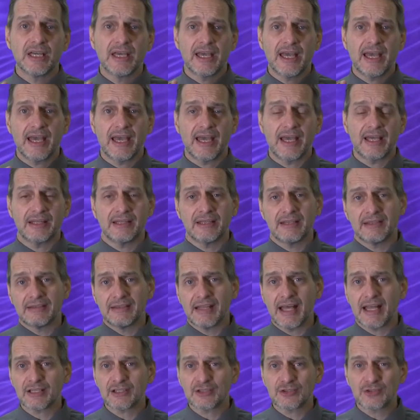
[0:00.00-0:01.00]
and
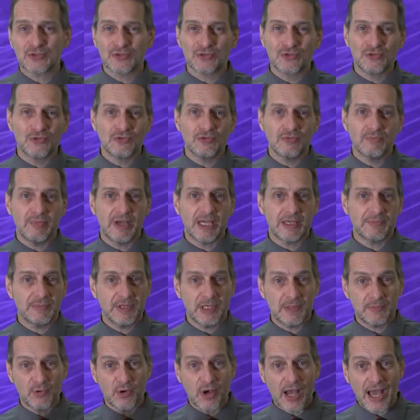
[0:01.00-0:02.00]
not to make
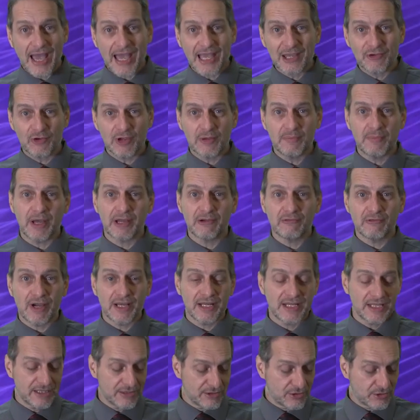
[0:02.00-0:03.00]
people angry by
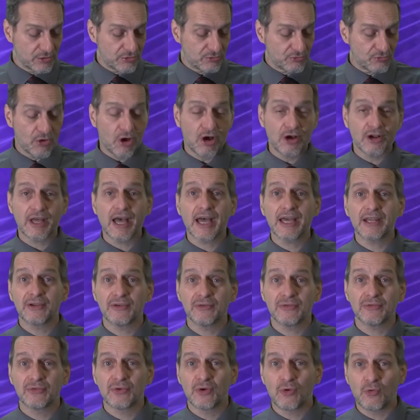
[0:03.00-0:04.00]
writing the wrong kind
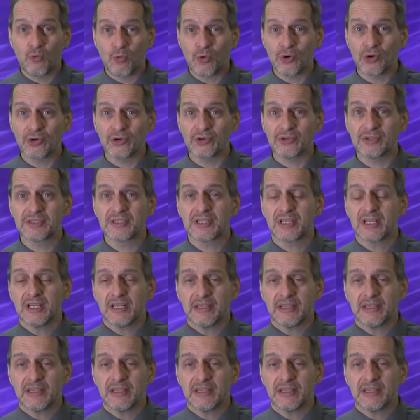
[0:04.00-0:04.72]
of words.